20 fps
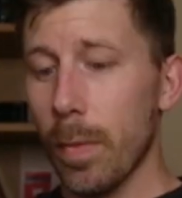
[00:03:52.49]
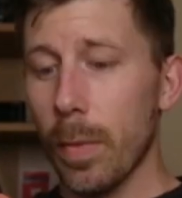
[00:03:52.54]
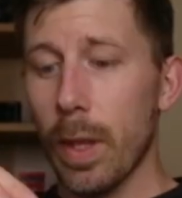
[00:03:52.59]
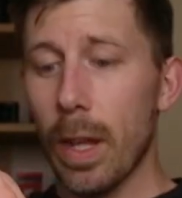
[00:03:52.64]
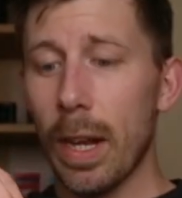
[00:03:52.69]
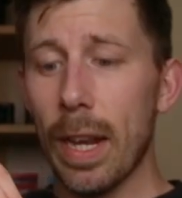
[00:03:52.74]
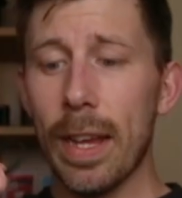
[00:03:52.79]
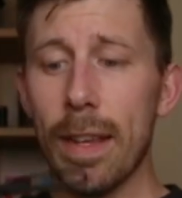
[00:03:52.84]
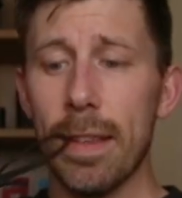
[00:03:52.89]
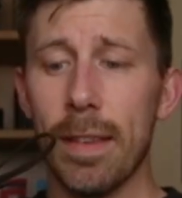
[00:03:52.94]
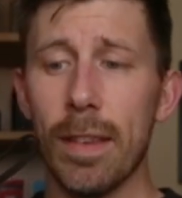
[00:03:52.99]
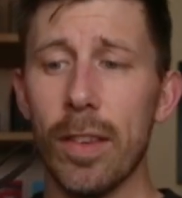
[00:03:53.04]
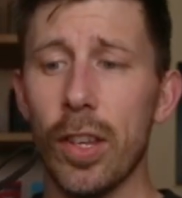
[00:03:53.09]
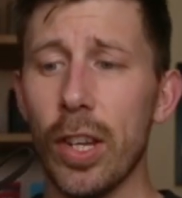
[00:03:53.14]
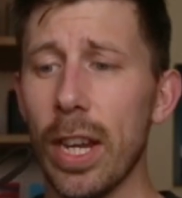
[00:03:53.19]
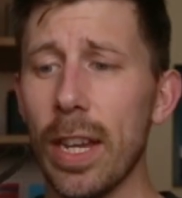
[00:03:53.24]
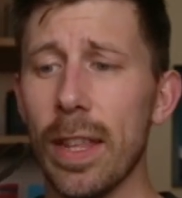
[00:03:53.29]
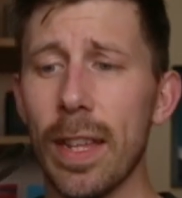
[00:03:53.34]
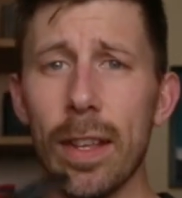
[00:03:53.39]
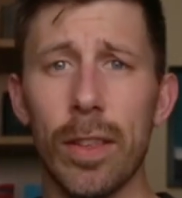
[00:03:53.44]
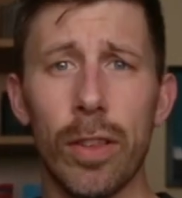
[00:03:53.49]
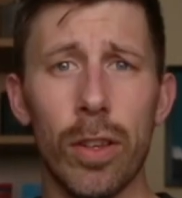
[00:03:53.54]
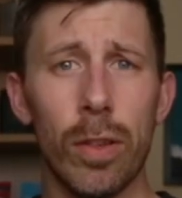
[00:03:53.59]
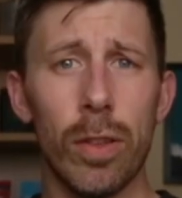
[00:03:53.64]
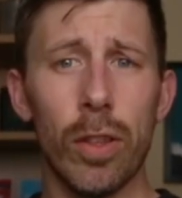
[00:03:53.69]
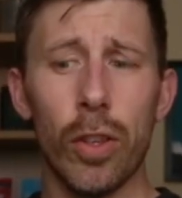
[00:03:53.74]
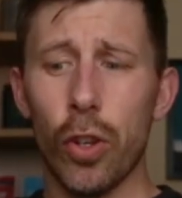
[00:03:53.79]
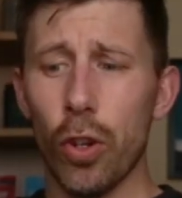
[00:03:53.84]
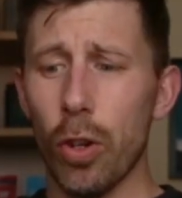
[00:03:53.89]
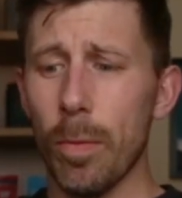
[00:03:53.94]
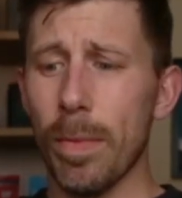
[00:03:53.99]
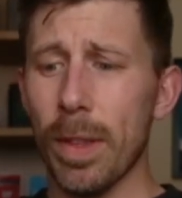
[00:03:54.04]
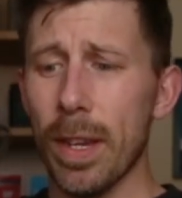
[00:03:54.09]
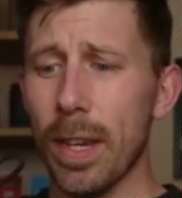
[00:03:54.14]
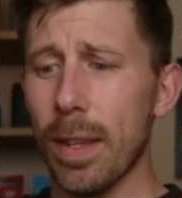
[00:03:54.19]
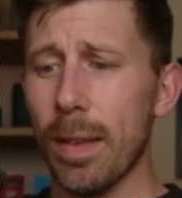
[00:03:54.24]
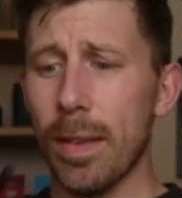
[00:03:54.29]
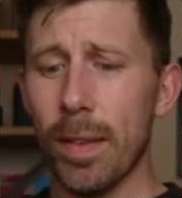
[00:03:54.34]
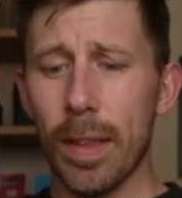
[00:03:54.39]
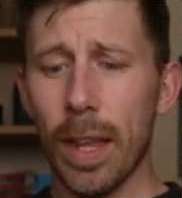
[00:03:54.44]
The laces, yeah, they do the job,
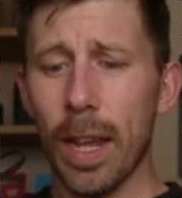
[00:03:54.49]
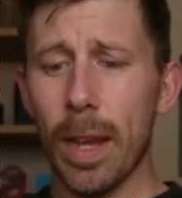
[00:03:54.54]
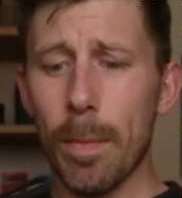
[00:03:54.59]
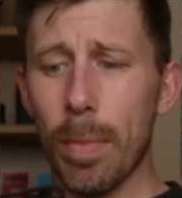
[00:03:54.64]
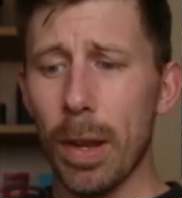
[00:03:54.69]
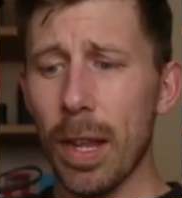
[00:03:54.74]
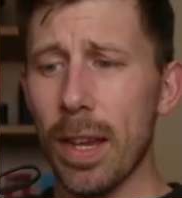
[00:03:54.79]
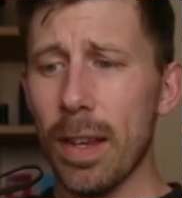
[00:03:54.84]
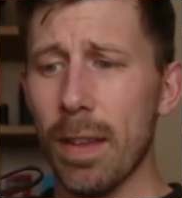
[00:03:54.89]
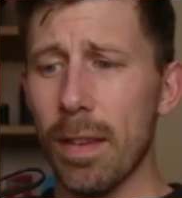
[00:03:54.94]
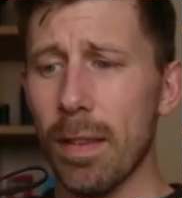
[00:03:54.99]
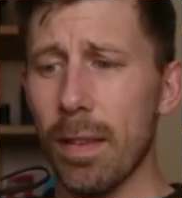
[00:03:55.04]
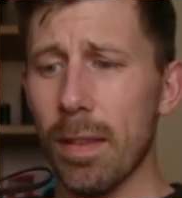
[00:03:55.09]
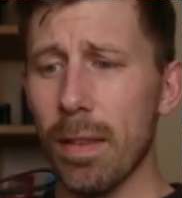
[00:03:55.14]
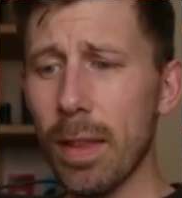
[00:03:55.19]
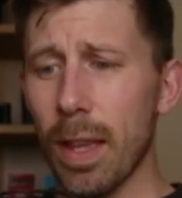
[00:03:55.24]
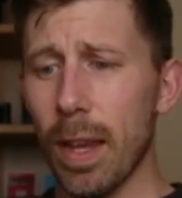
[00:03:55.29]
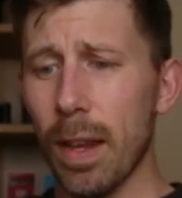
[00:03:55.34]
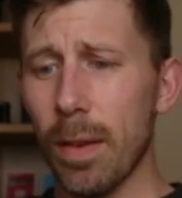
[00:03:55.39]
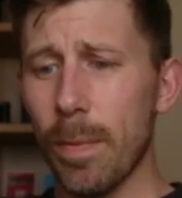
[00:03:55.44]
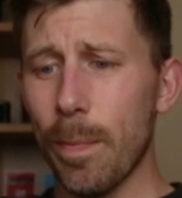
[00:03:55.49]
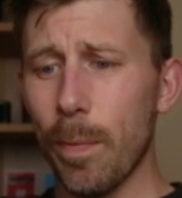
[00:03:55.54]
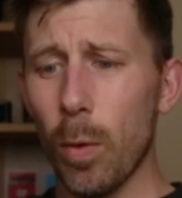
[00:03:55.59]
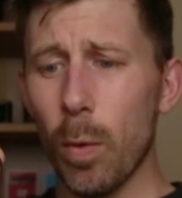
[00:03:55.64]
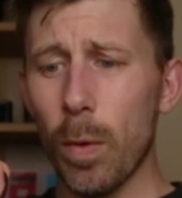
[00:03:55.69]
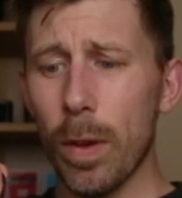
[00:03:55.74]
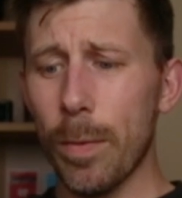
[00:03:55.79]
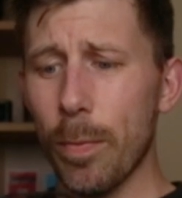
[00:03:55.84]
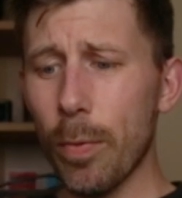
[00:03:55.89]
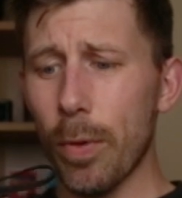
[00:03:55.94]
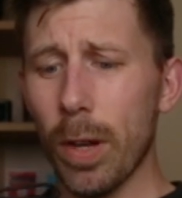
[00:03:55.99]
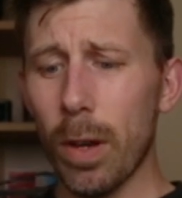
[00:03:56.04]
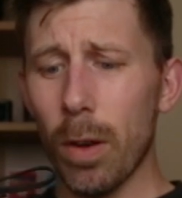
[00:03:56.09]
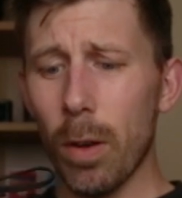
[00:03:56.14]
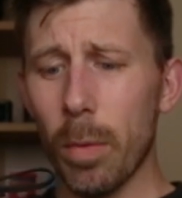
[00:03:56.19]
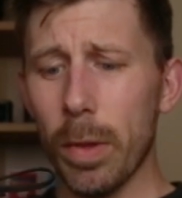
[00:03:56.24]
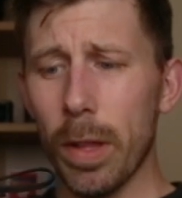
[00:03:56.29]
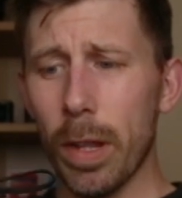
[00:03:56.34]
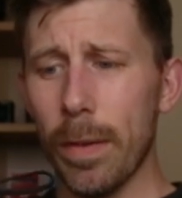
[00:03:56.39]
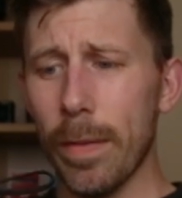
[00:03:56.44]
they stay in place. They're always pretty
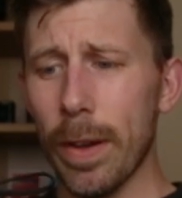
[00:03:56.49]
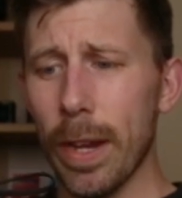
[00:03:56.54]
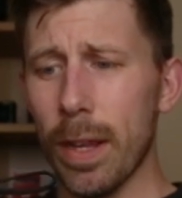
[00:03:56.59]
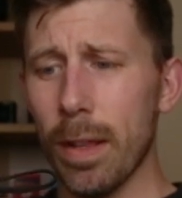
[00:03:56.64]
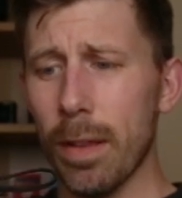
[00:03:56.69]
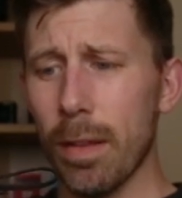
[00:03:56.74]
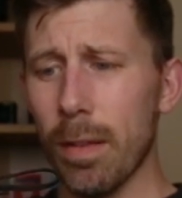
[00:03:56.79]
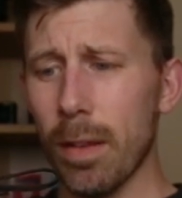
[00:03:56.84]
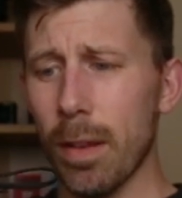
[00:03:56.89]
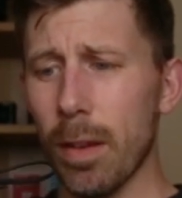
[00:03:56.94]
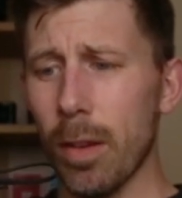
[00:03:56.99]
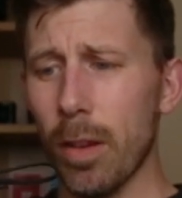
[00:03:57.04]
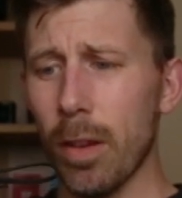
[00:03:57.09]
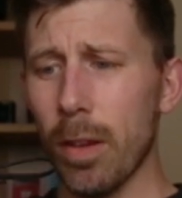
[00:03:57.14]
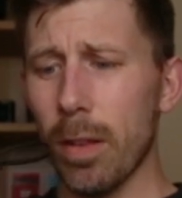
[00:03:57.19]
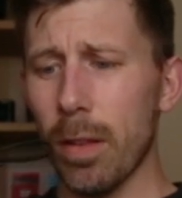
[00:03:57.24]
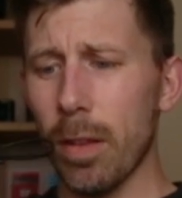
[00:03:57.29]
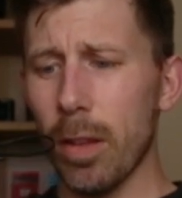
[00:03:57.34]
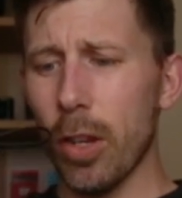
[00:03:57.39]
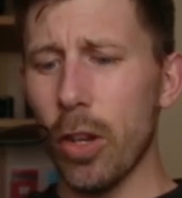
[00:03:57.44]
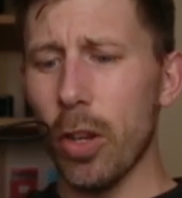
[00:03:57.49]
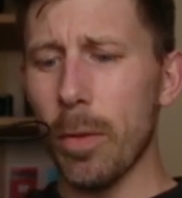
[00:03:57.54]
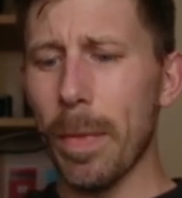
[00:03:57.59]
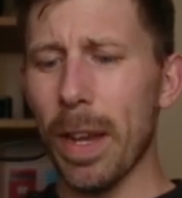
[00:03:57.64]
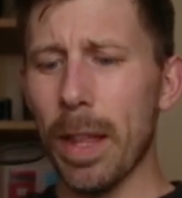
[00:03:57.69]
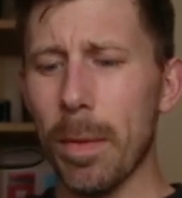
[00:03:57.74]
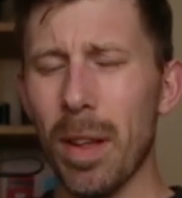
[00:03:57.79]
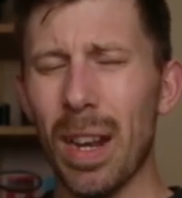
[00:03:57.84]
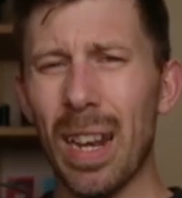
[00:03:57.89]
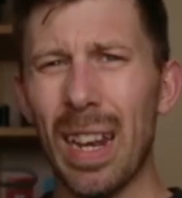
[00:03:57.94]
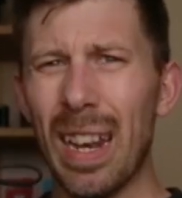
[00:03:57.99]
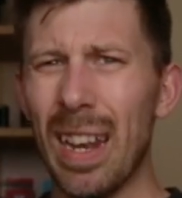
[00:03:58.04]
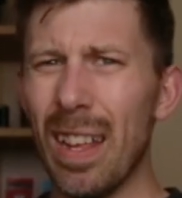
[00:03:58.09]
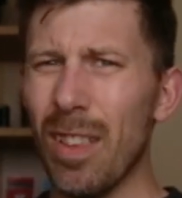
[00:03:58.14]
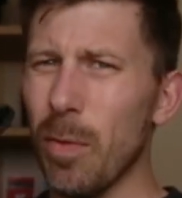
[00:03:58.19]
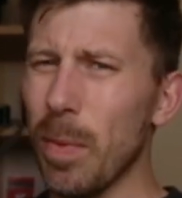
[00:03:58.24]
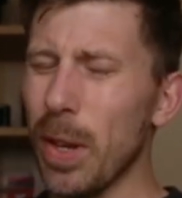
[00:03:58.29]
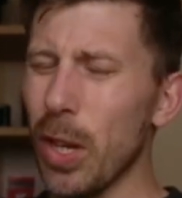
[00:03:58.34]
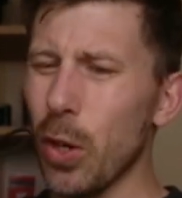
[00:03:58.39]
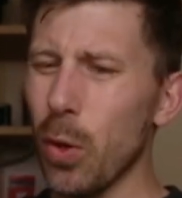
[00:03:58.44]
long with inov8, so you could make them a
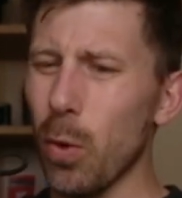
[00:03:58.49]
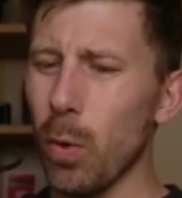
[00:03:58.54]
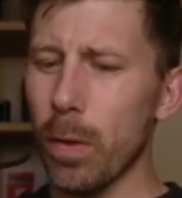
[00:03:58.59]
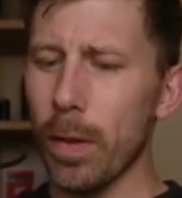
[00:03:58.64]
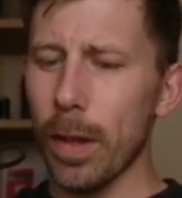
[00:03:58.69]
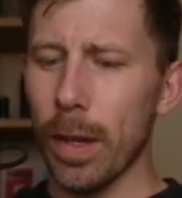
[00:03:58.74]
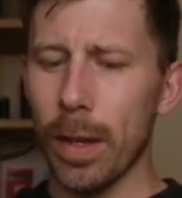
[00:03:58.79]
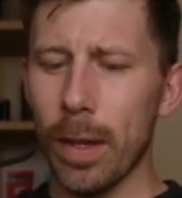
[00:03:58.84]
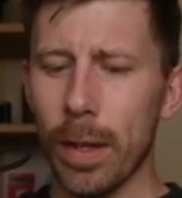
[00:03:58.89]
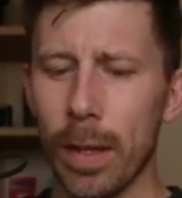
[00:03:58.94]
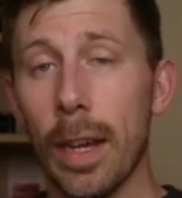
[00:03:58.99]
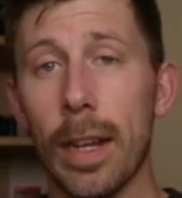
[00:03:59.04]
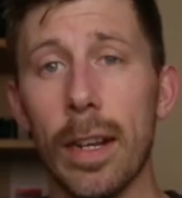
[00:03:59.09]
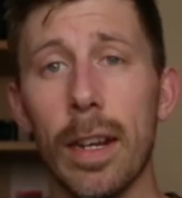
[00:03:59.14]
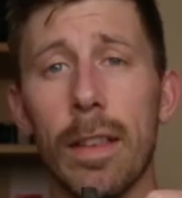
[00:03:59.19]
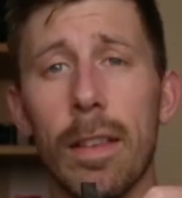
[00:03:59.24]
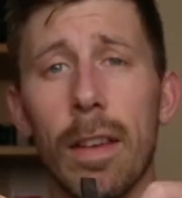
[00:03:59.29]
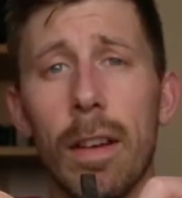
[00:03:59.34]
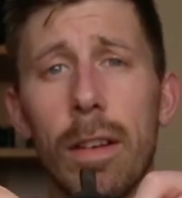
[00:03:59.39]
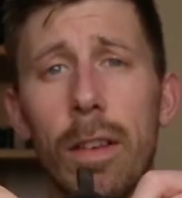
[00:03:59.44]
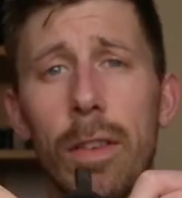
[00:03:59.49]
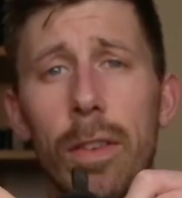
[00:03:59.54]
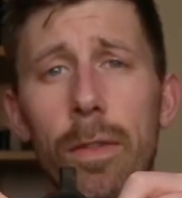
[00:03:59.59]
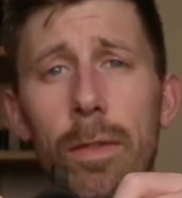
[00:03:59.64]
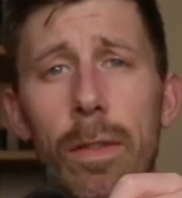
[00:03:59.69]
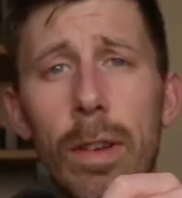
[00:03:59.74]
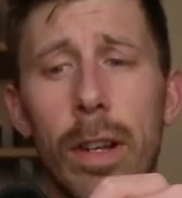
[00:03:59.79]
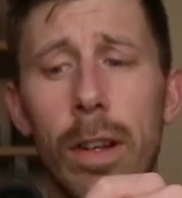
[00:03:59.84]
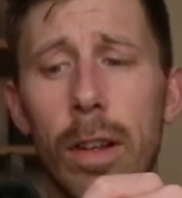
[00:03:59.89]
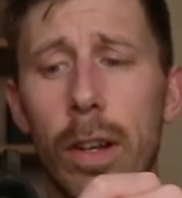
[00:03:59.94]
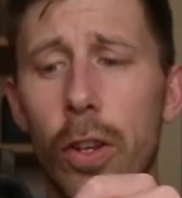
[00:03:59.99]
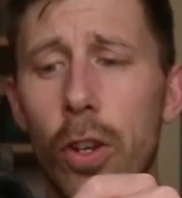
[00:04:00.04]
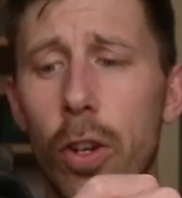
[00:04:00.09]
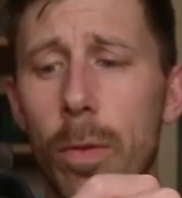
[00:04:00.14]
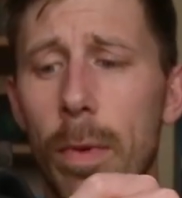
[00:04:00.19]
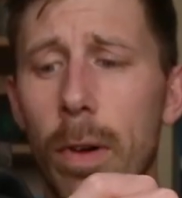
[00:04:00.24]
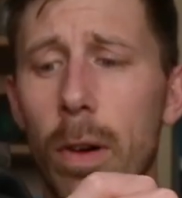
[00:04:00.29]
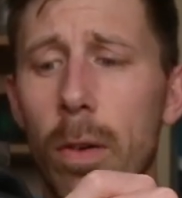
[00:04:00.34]
little bit shorter, and the tongue does a really nice job of